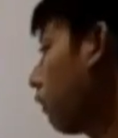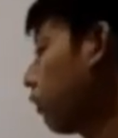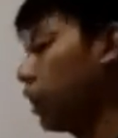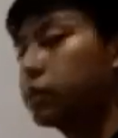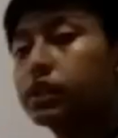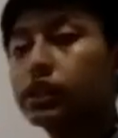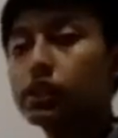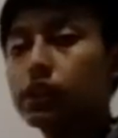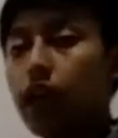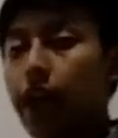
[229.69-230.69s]
verbs
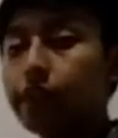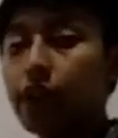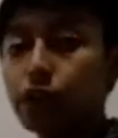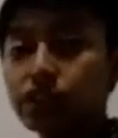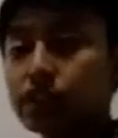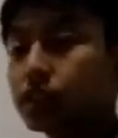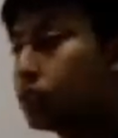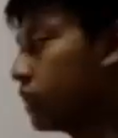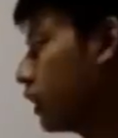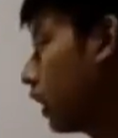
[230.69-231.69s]
and nouns.
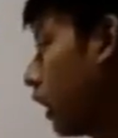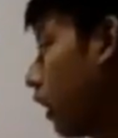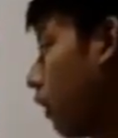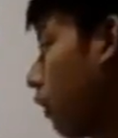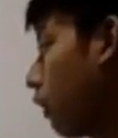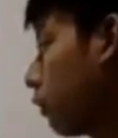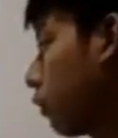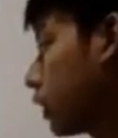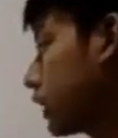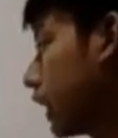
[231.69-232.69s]

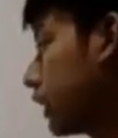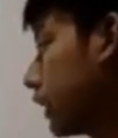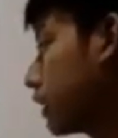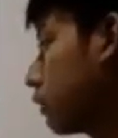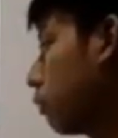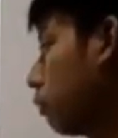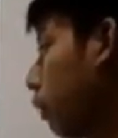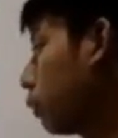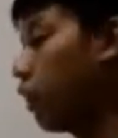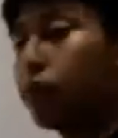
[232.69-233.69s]
For the second is
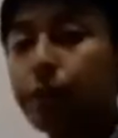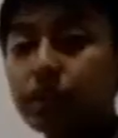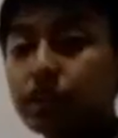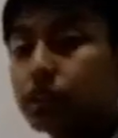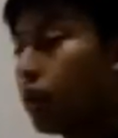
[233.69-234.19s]
full morphemes.